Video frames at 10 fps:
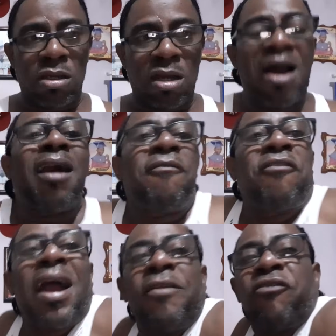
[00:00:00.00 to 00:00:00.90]
And
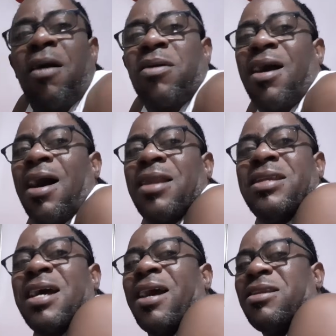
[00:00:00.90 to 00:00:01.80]
avoid from calling
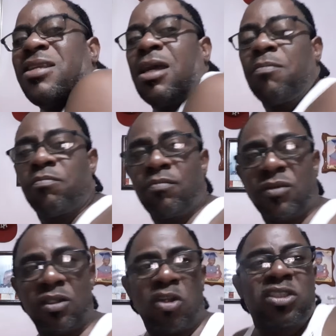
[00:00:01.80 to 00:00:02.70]
her name.
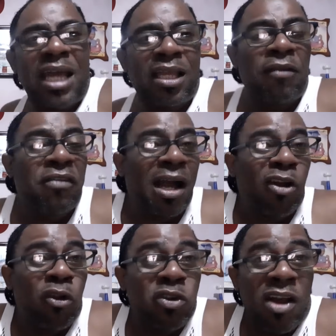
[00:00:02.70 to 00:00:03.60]
Just like if you
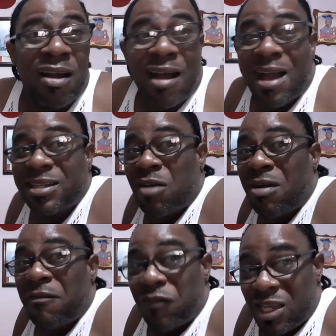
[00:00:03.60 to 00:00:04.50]
go round and corner
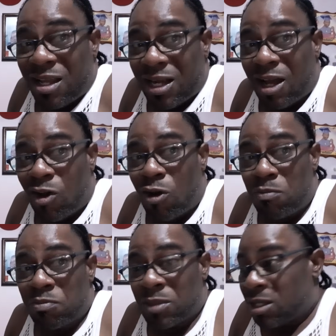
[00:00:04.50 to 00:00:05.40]
one vehicle
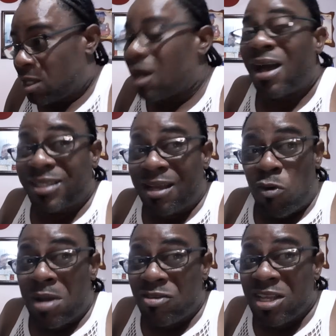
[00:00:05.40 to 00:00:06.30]
come, as a
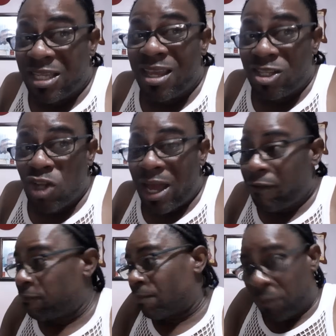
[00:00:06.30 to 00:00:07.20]
woman may say you
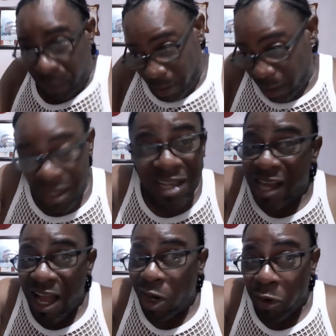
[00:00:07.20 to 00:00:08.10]
drive, you're
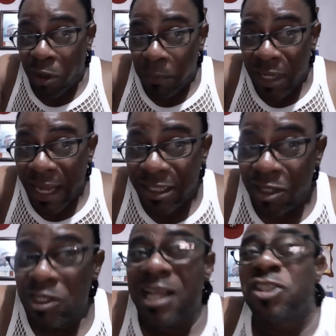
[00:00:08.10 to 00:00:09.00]
not going to run up in it, you
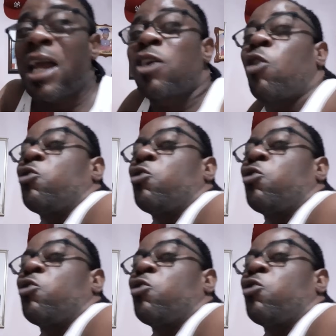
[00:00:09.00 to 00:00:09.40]
know, you try to go